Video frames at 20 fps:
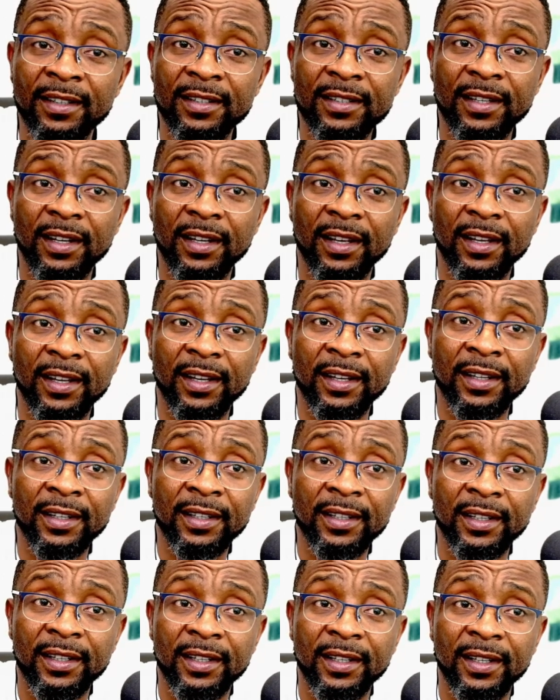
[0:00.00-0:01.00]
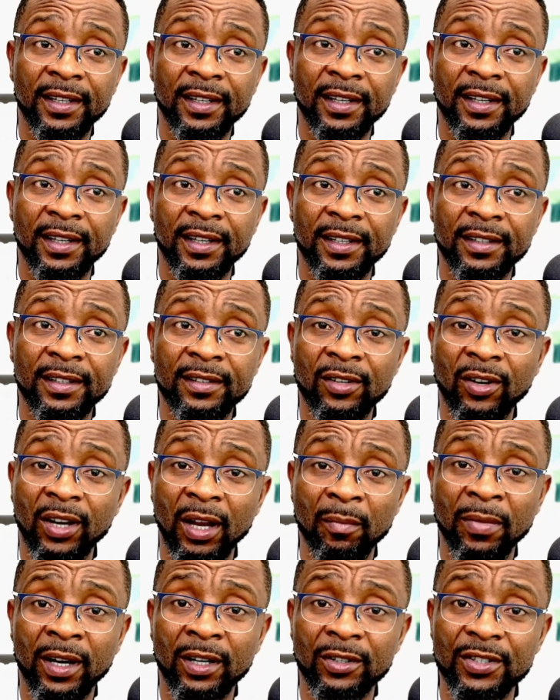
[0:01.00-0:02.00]
is all
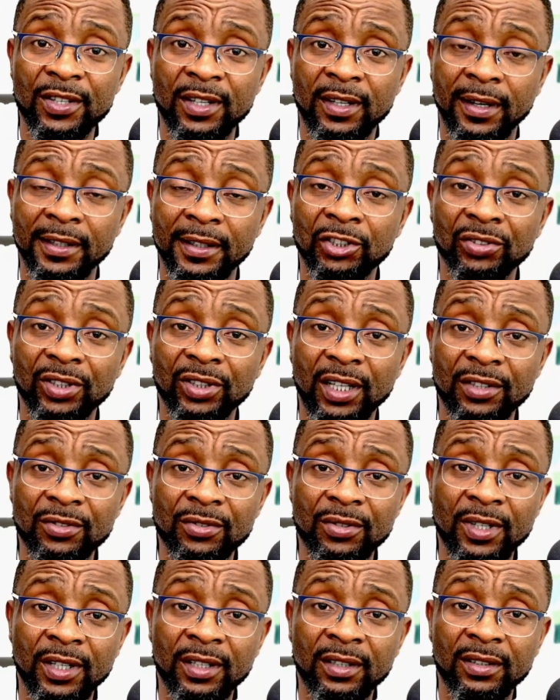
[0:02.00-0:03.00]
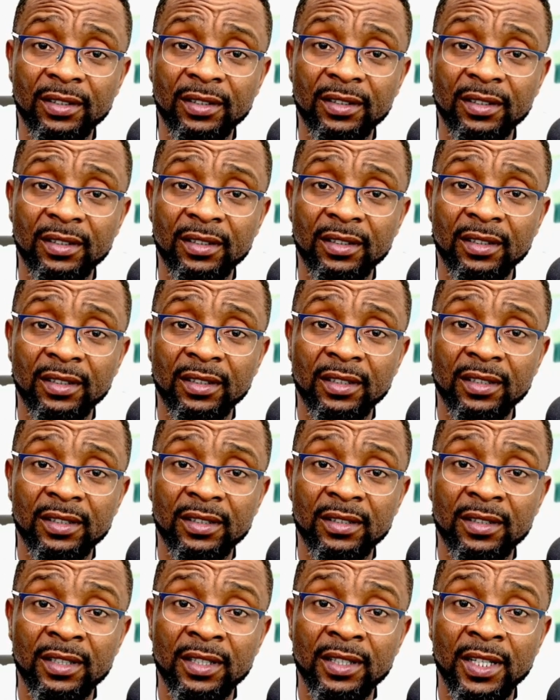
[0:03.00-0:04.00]
about in Nigeria today.
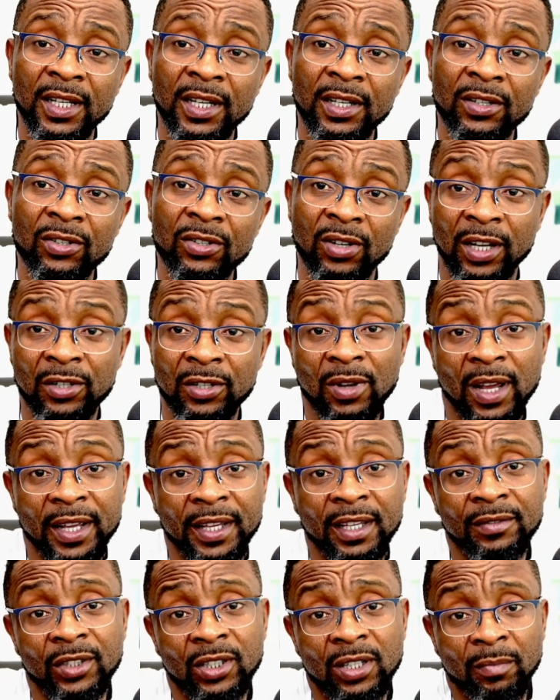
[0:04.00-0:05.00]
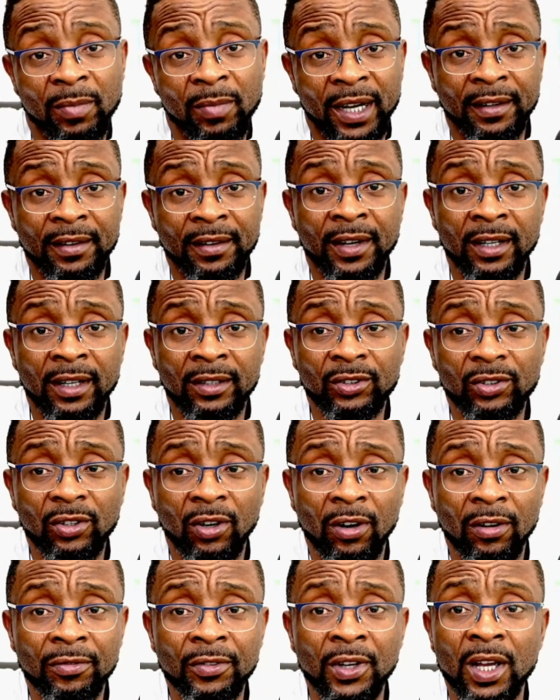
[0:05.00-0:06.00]
So that's why I give you the background
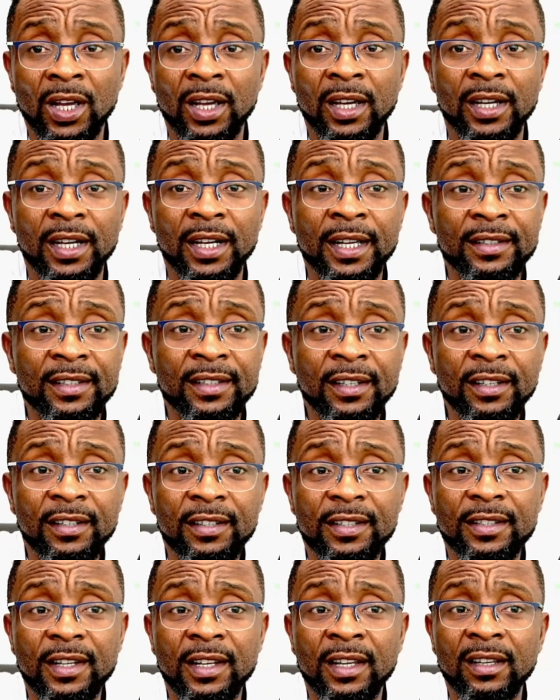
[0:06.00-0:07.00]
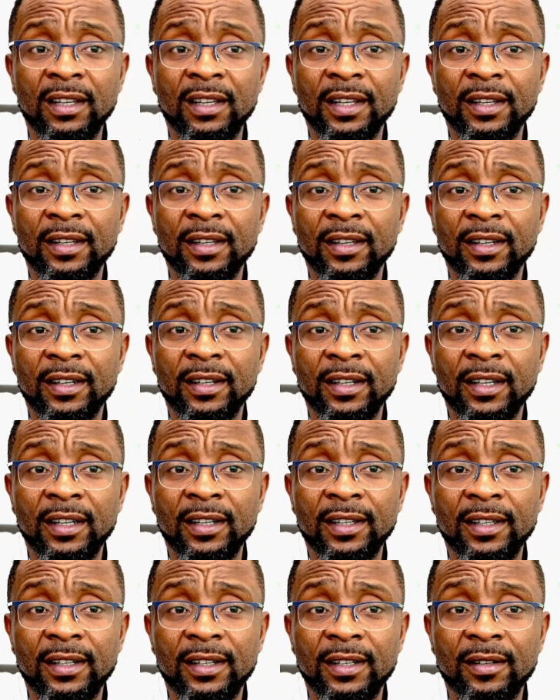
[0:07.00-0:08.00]
of it is a
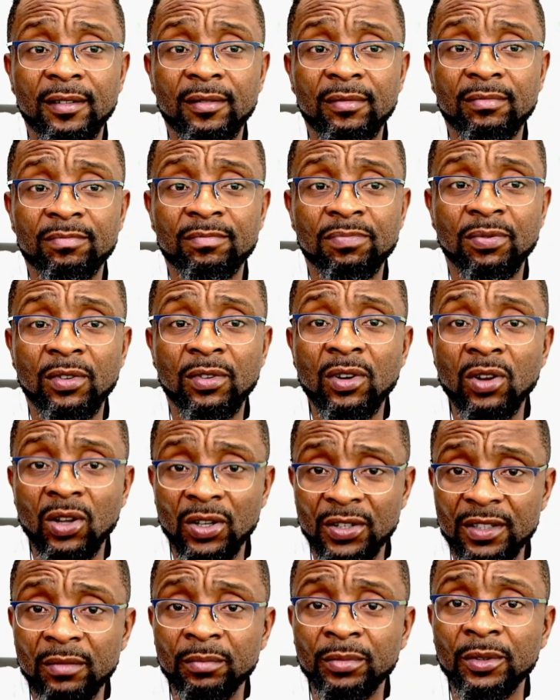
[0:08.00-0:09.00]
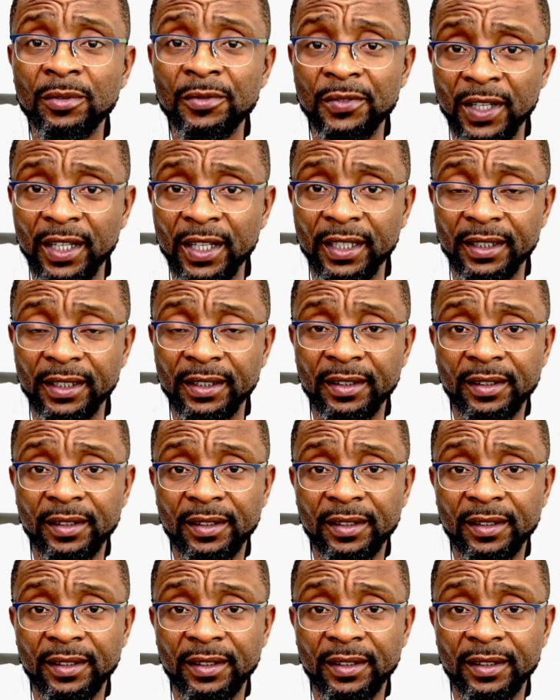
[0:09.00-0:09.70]
plausible thing